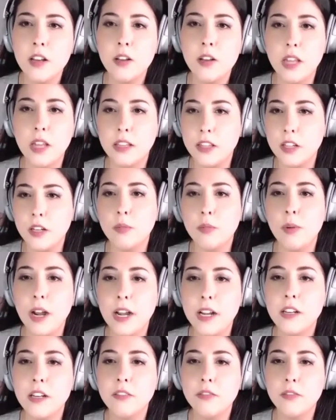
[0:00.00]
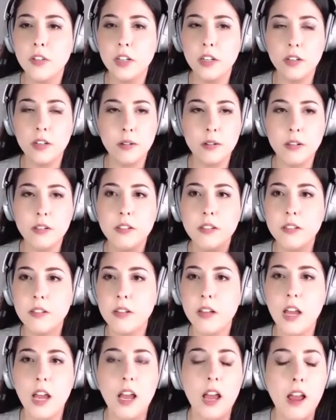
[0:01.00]
that they're writing for
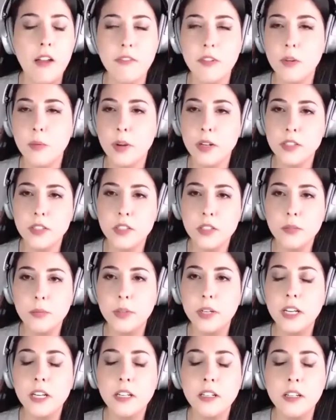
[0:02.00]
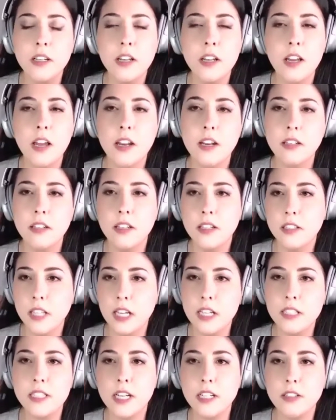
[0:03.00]
everyone to read, and then less
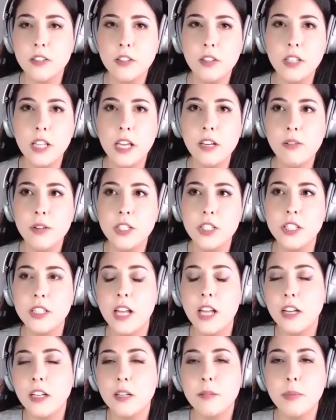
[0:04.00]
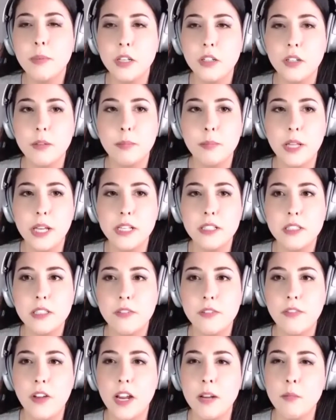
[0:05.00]
technical language, and that could be a good place to
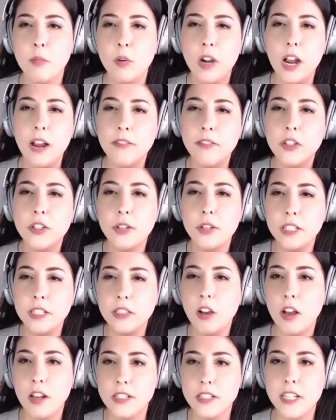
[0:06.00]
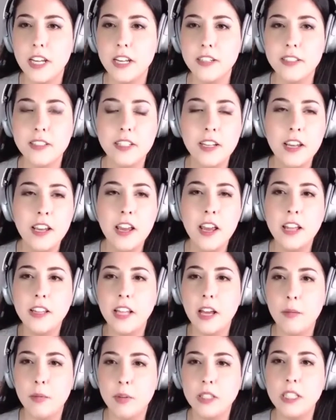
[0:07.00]
find more evergreen content, and
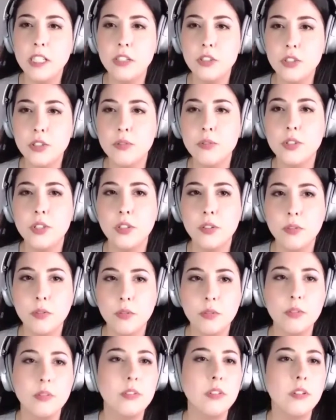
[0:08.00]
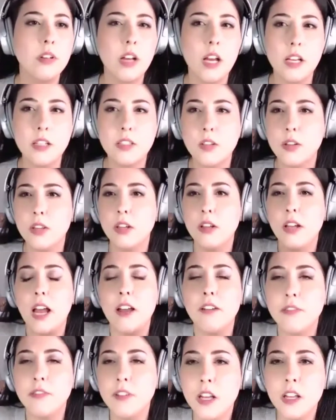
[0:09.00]
that would lead you to, so they'll
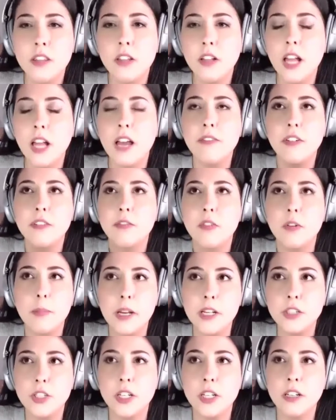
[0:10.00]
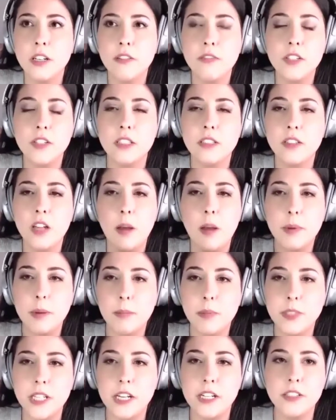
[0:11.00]
have information if it's a topic
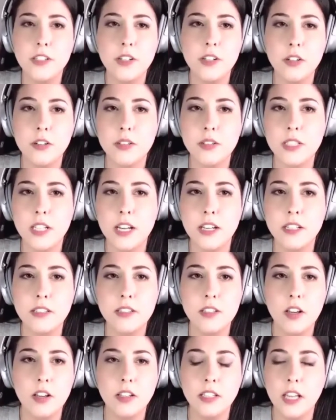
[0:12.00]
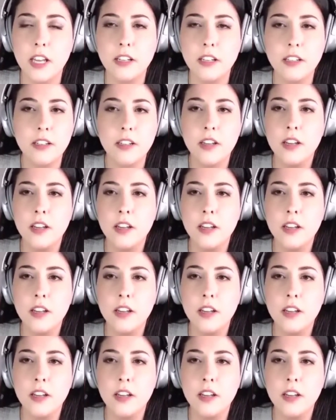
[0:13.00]
pertaining to neuroscience on like,